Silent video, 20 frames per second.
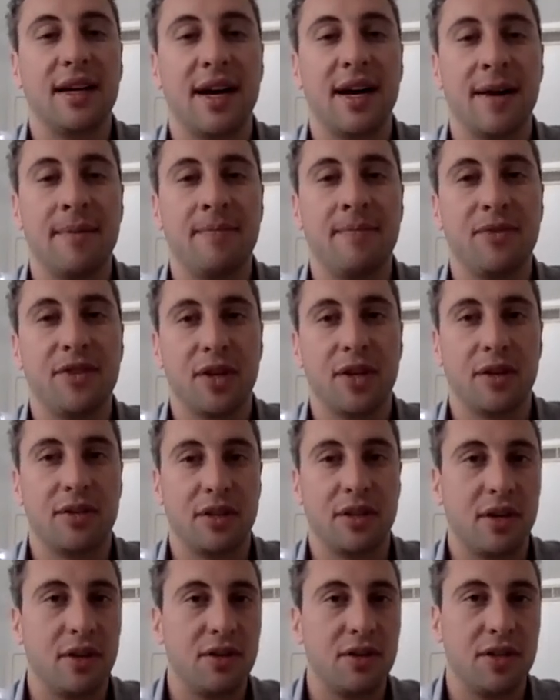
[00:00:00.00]
Um, so
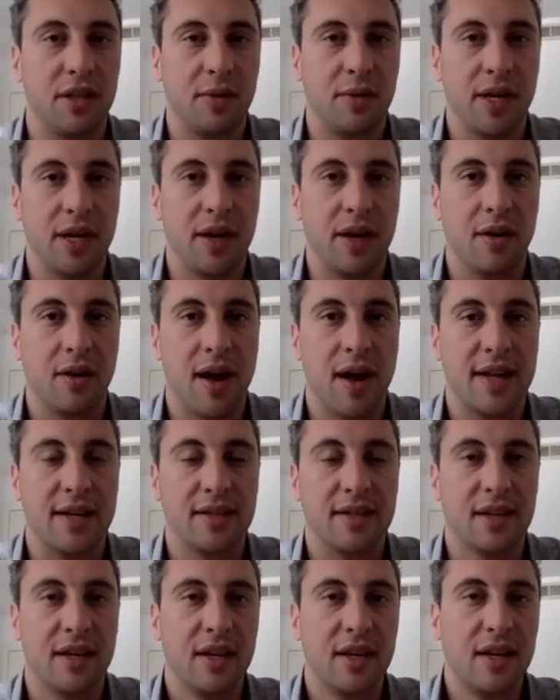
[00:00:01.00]
Satoshi, we know, has